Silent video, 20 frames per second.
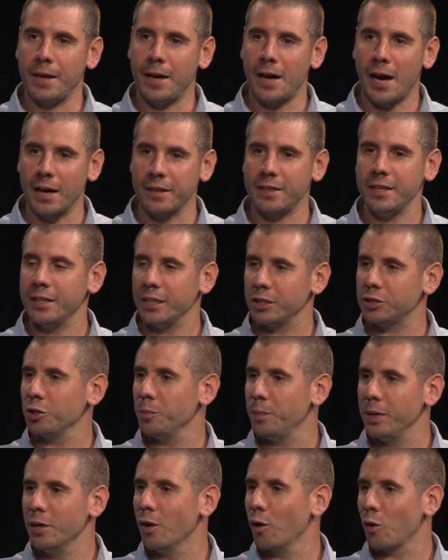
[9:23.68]
I think there
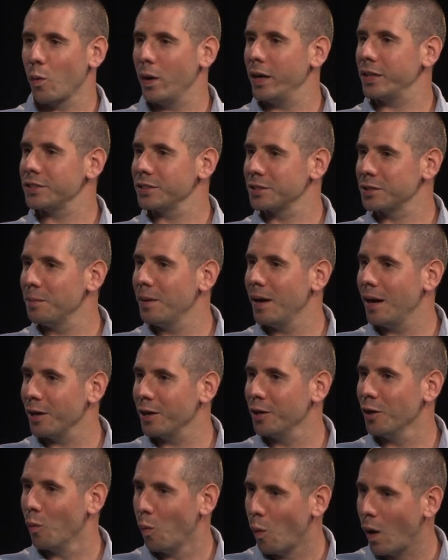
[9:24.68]
should be no questions about
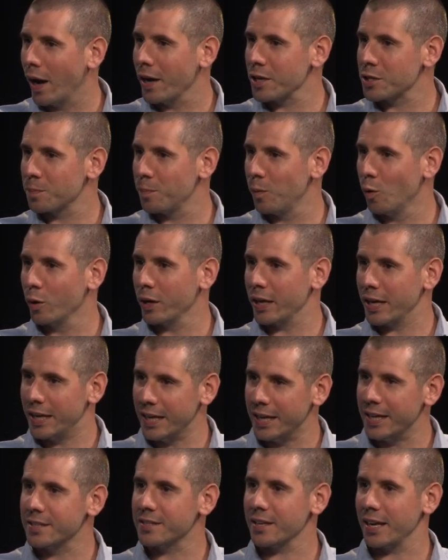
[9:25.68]
why sport. It
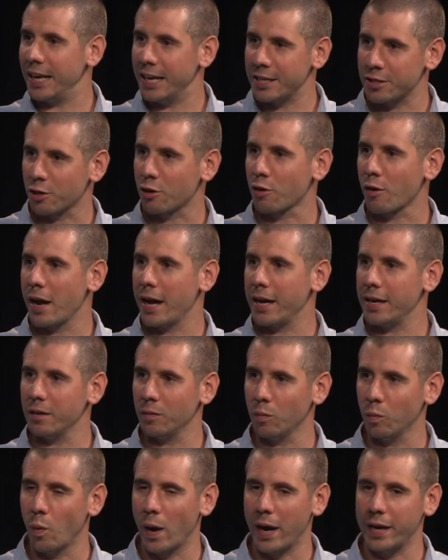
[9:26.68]
is a great
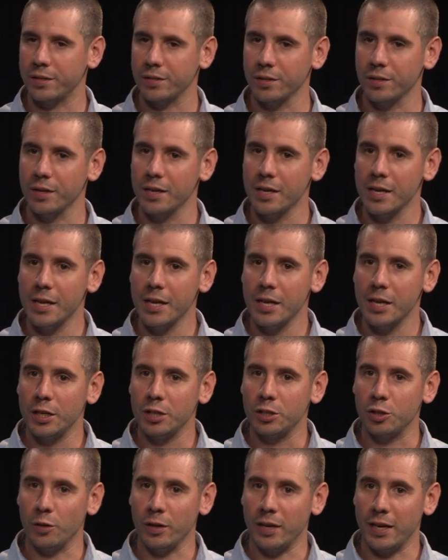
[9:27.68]
way to
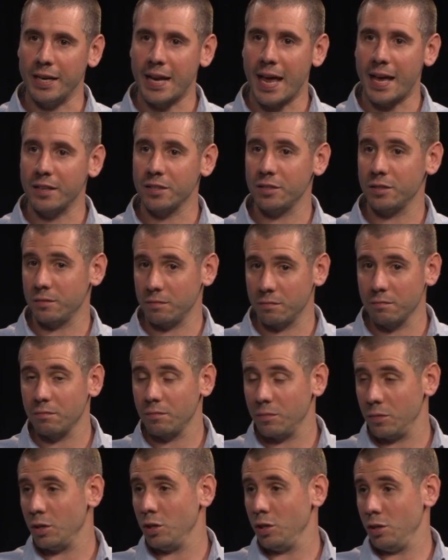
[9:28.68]
enhance
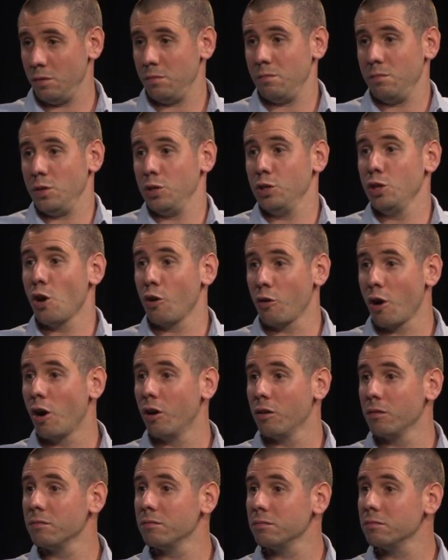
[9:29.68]
your
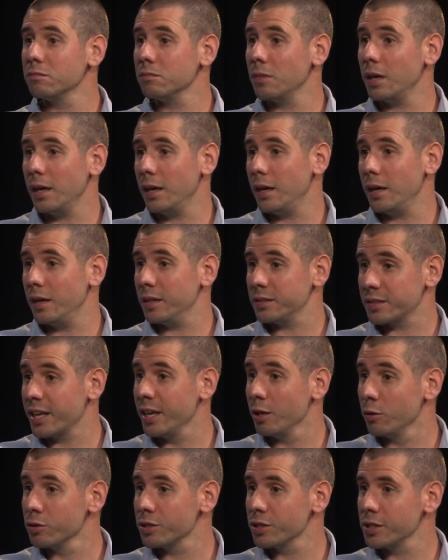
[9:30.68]
own
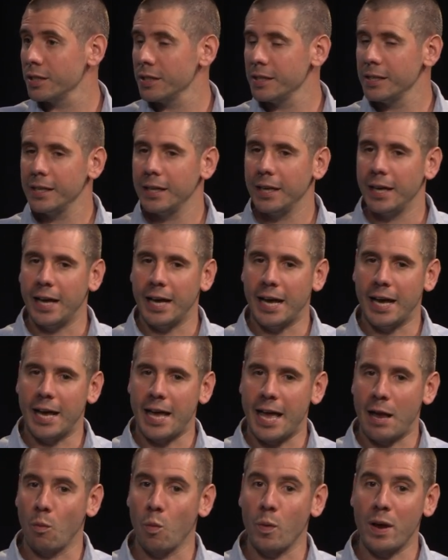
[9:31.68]
skills.
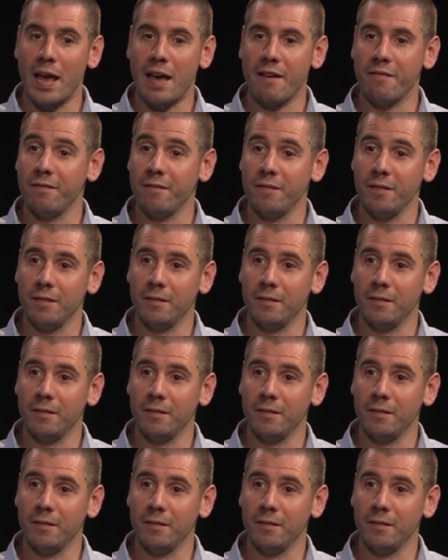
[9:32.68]
And we have